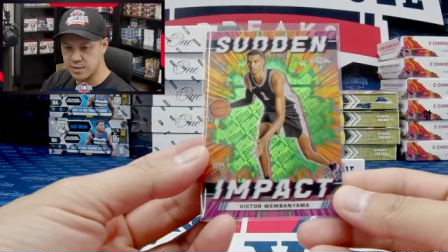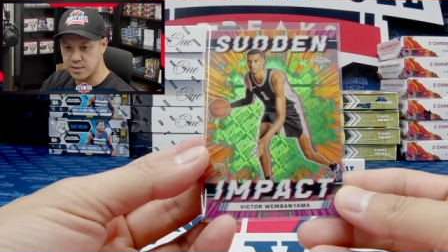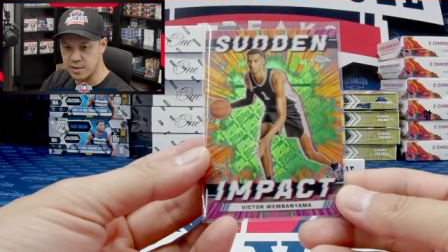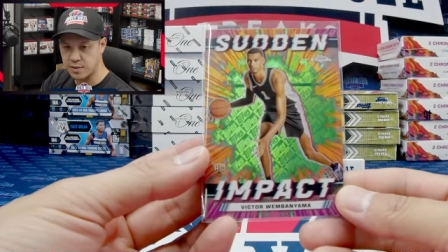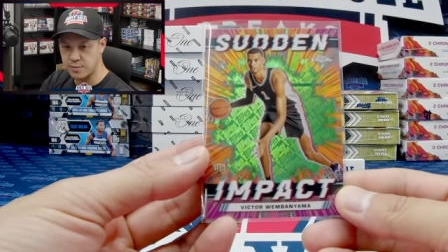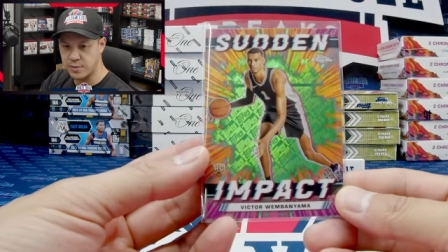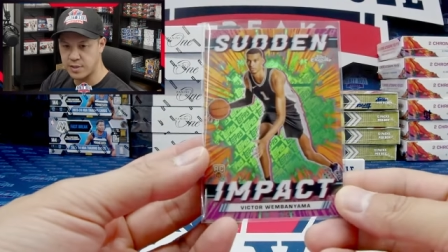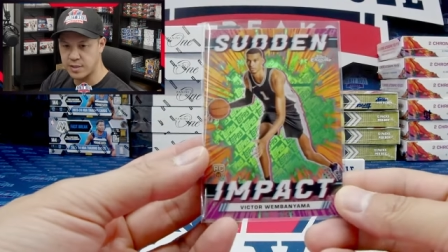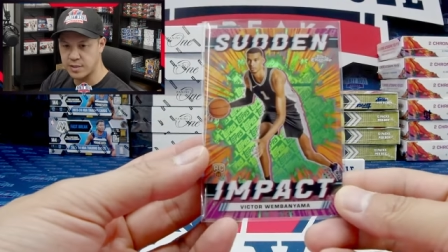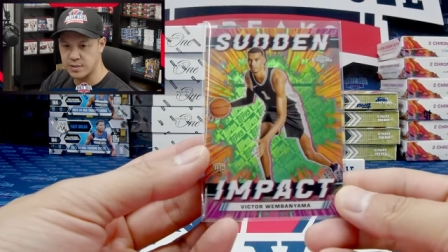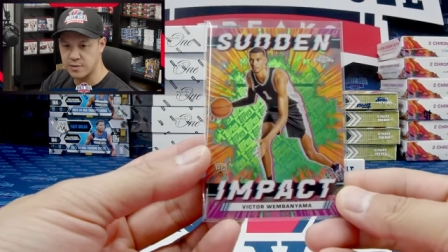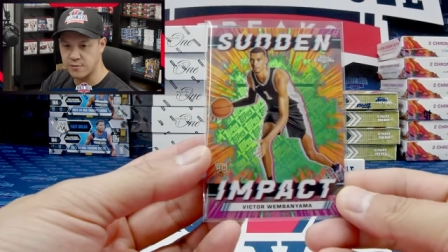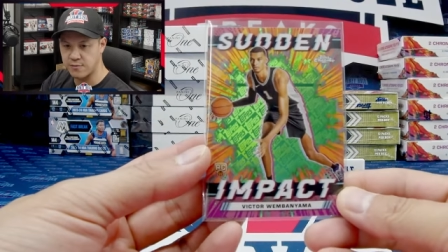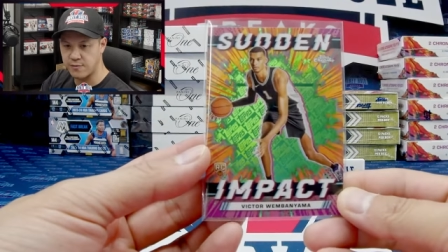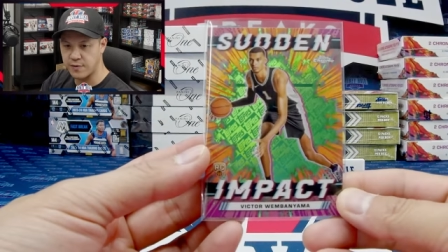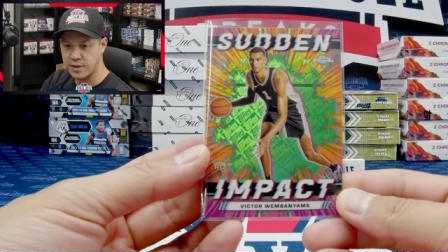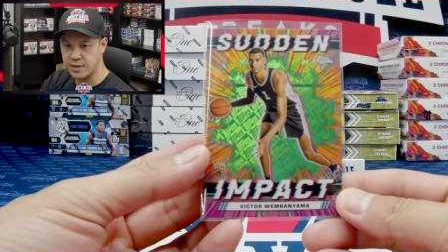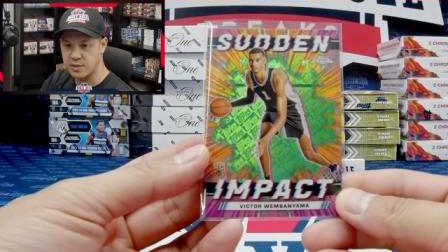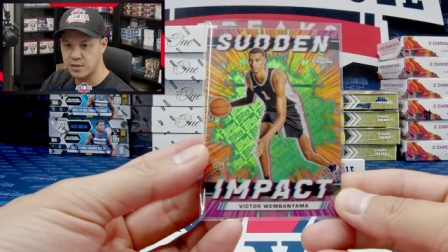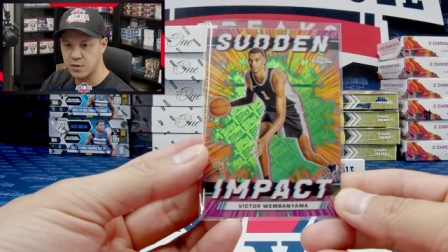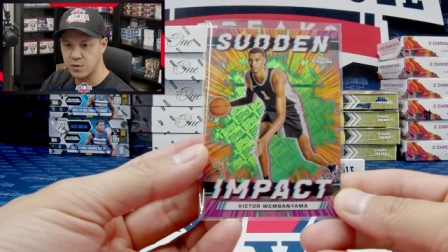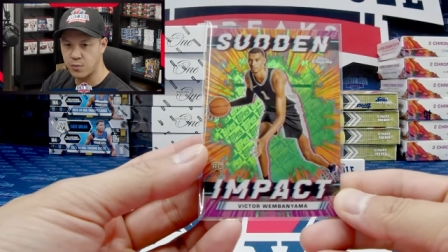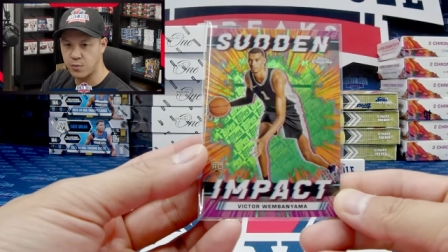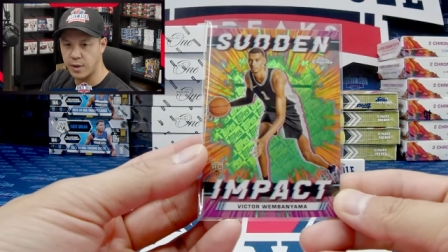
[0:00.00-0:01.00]
is going to be this
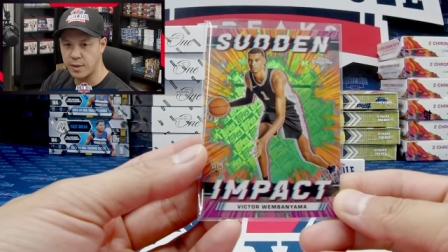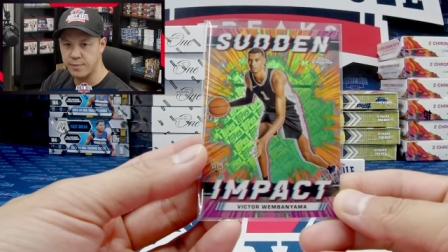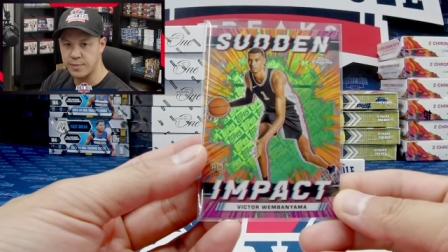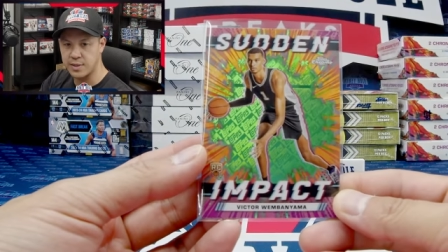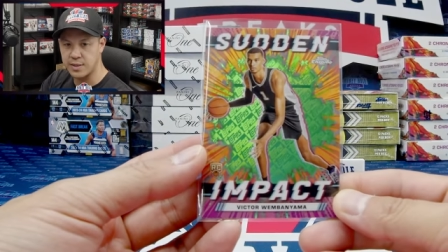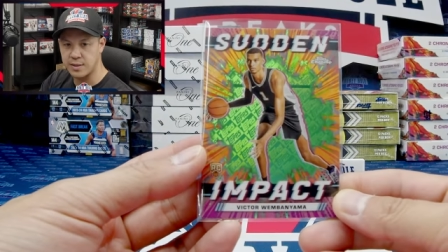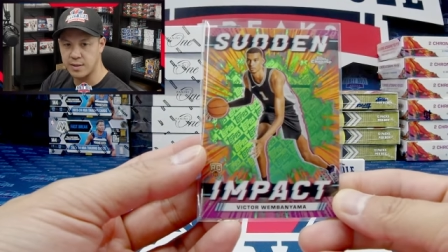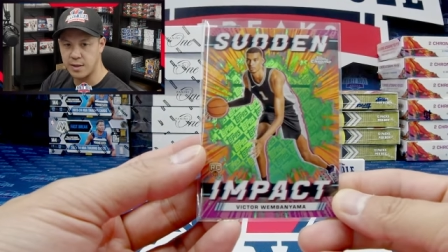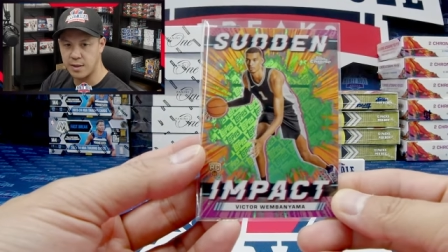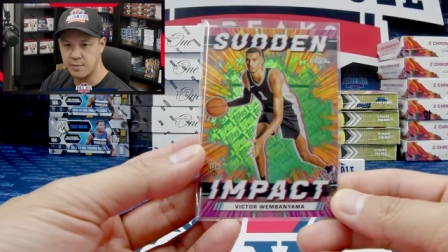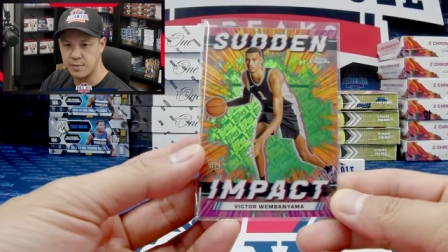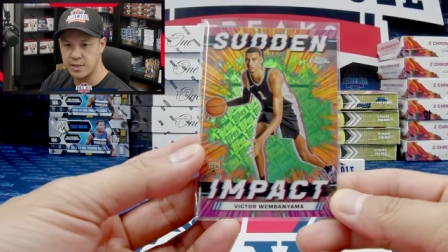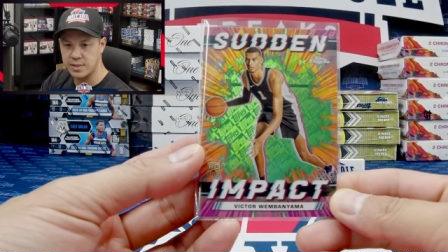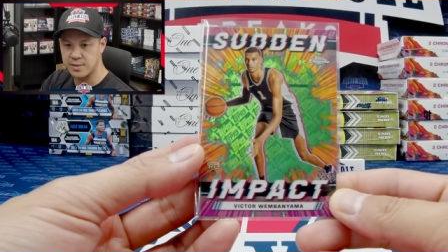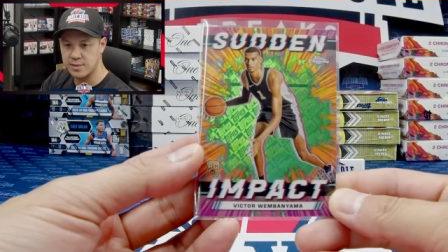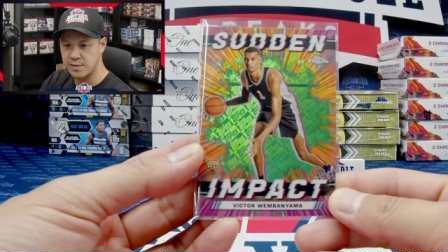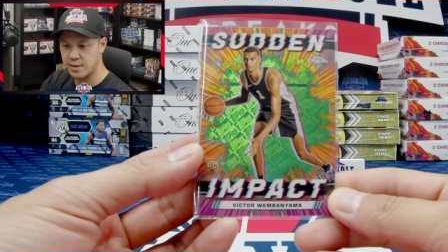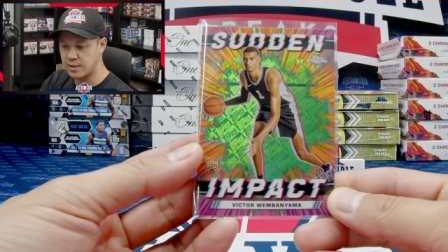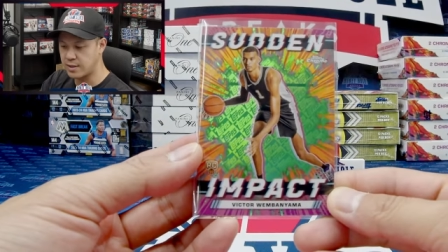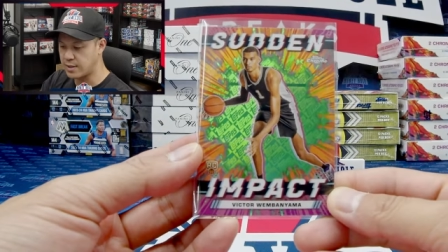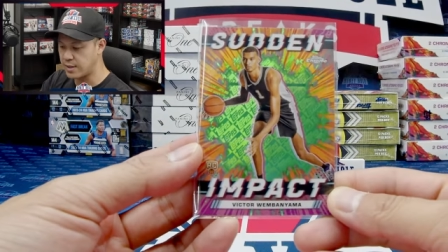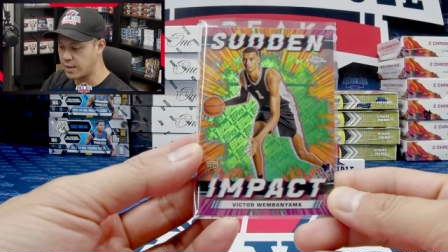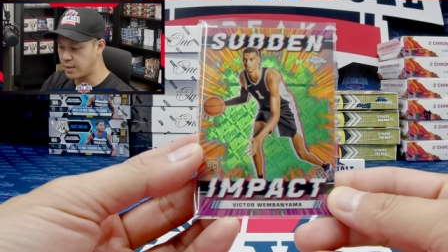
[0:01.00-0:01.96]
Victor Wembanyama Sudden